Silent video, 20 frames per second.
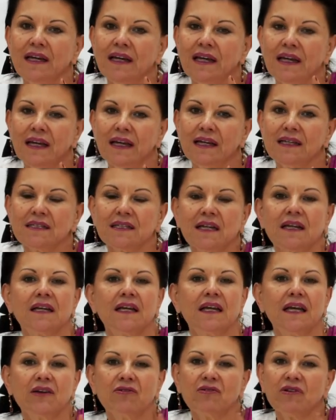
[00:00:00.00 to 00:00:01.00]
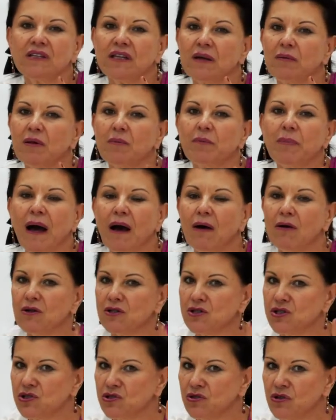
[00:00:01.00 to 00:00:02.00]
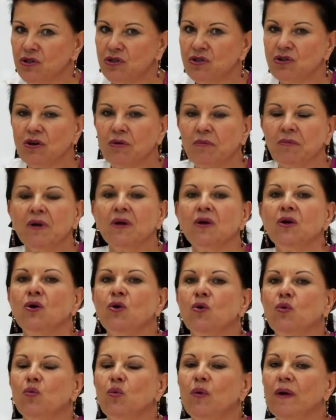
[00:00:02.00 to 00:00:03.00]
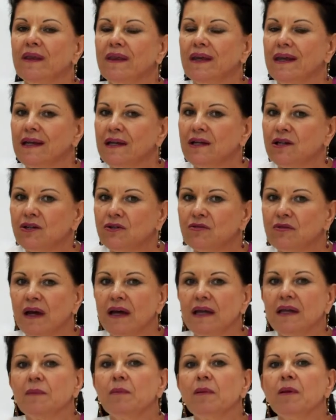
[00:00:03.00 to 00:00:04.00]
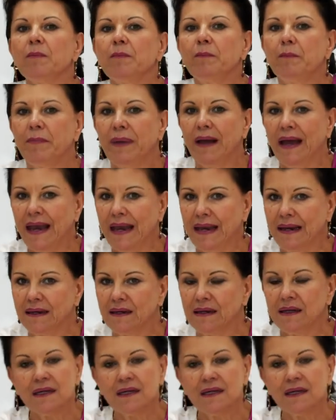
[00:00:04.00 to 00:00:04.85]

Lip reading: is an irritable bowel syndrome with incredible pain.